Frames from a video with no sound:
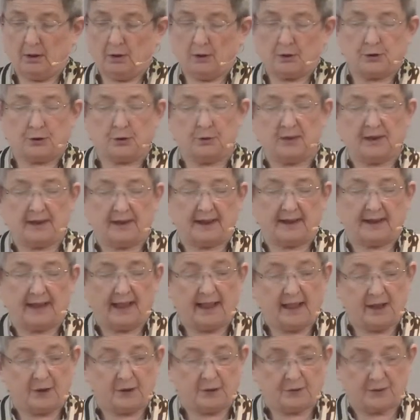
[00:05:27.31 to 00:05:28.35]
So at the
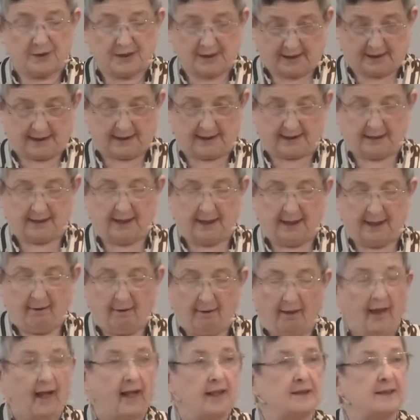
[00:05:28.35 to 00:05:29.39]
age of 6,
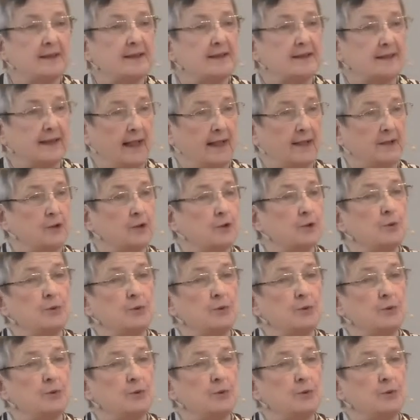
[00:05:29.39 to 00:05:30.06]
I decided